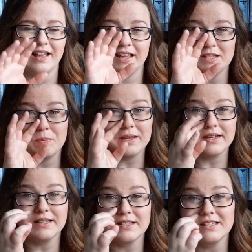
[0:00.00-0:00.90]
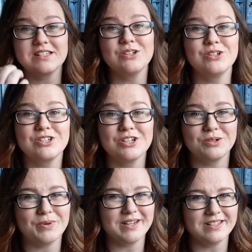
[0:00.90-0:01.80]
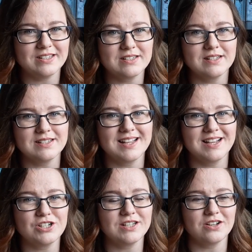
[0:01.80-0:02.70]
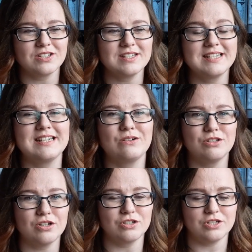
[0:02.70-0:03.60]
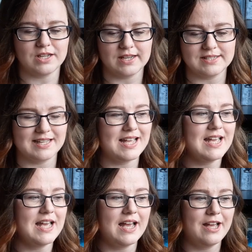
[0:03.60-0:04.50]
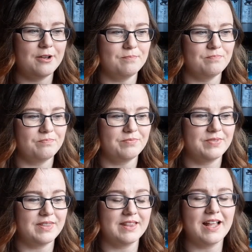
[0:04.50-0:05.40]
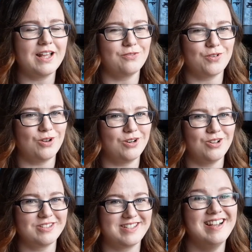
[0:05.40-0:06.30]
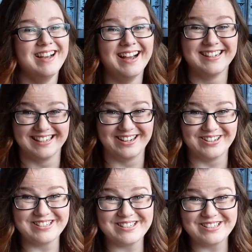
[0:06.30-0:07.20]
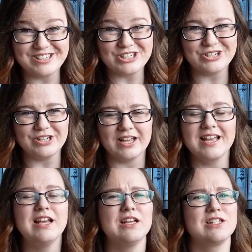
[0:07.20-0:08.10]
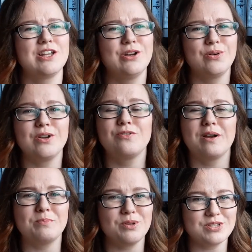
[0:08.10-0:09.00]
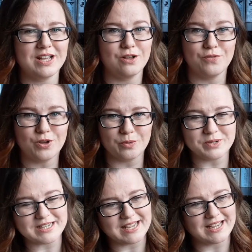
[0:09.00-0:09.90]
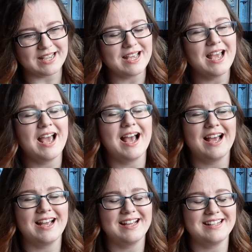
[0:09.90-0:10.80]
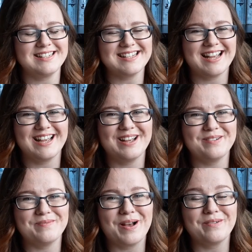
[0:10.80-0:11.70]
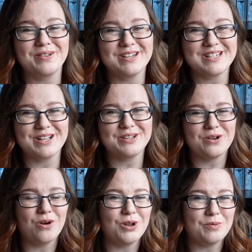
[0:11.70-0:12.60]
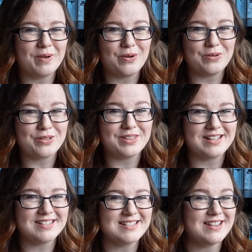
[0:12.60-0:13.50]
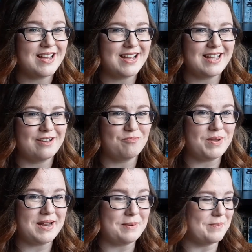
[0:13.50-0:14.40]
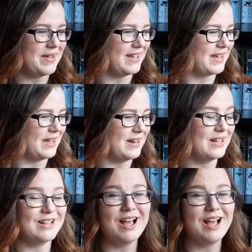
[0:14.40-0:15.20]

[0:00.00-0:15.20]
it's been such a while since I actually got to sit down and talk to you guys that I have got lots and lots to show you. So grab yourself a cup of tea and I'm going to tell you all about all the things that I have been making.